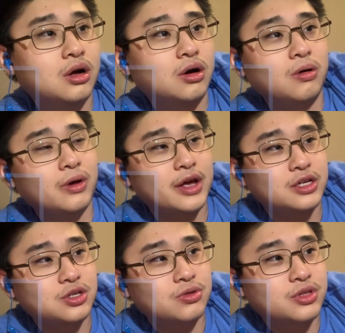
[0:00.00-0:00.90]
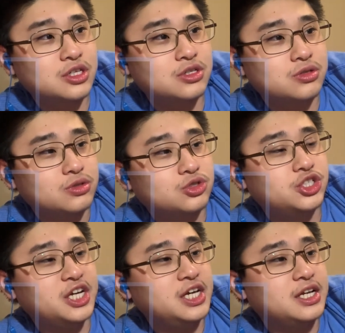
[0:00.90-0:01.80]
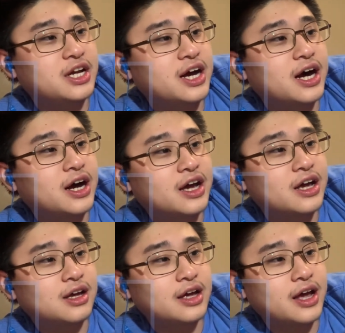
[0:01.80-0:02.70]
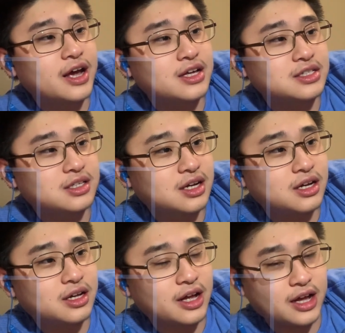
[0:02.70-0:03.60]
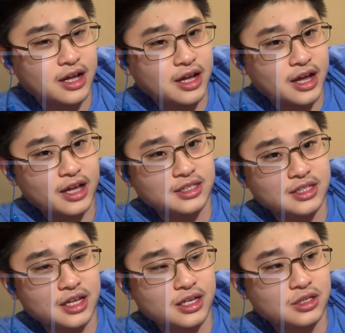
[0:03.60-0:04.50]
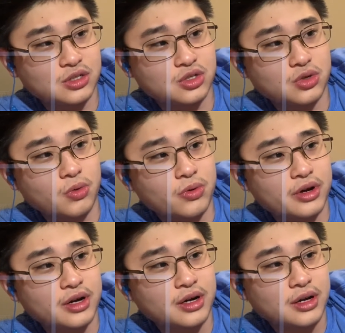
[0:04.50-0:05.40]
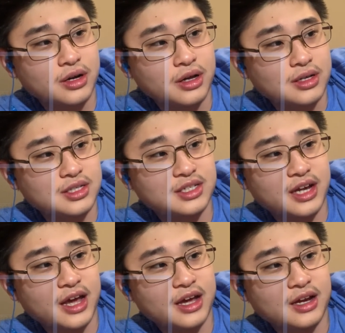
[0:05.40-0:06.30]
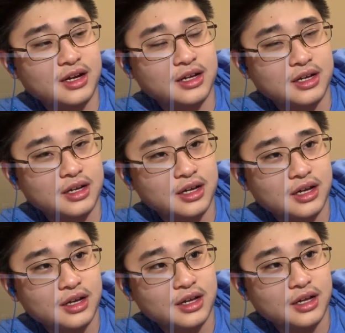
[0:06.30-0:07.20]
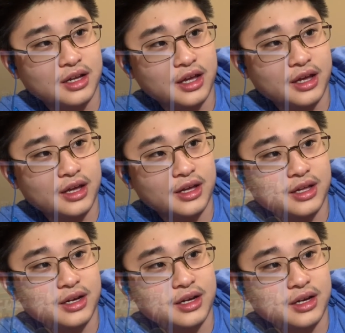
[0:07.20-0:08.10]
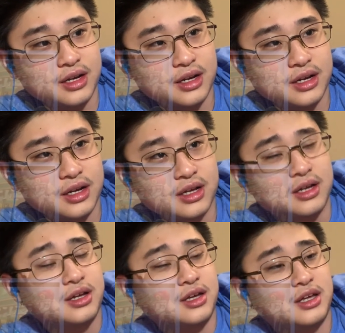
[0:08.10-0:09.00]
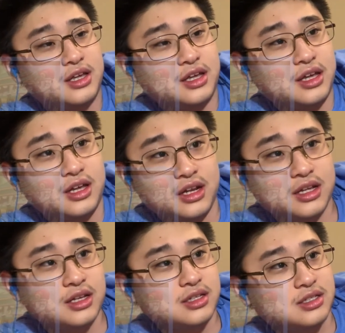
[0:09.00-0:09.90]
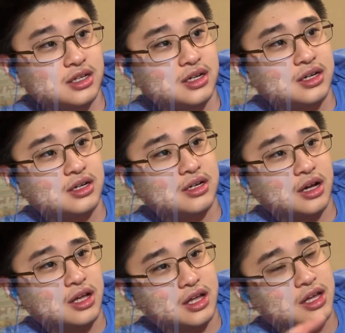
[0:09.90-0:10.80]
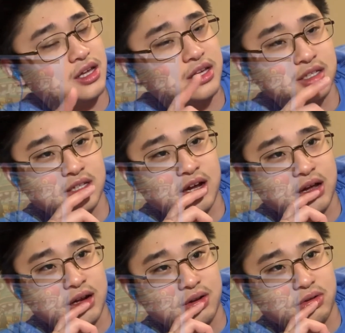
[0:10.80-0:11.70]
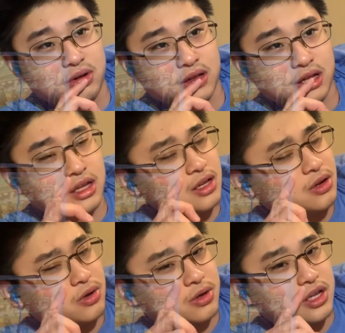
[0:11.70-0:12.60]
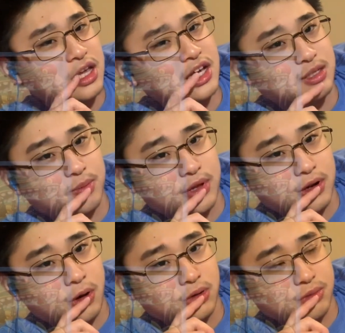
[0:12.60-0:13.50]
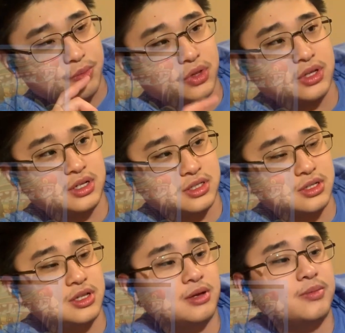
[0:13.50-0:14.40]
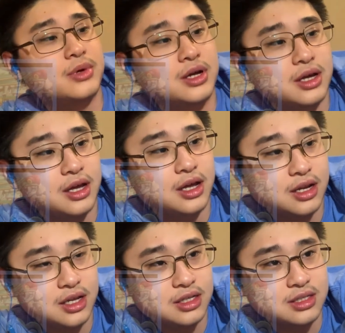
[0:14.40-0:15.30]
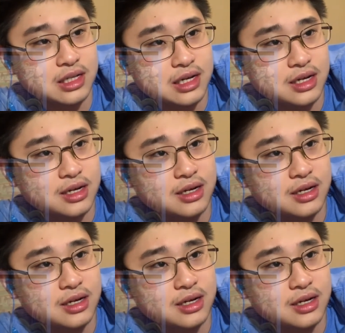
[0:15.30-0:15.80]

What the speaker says: Okay, so this Jean guy has a sword stand, and he explained all the abilities to them, and he's not